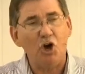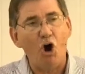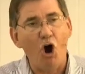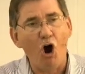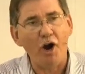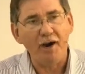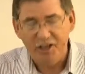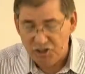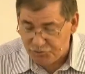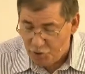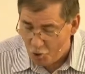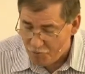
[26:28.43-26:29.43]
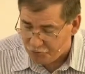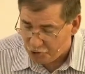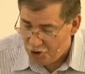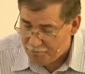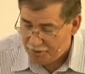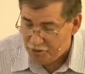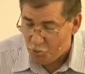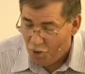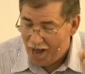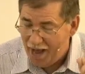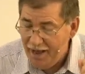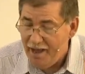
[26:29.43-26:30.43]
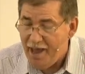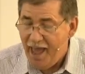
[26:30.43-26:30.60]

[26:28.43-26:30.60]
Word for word: their heart is far from me. Why?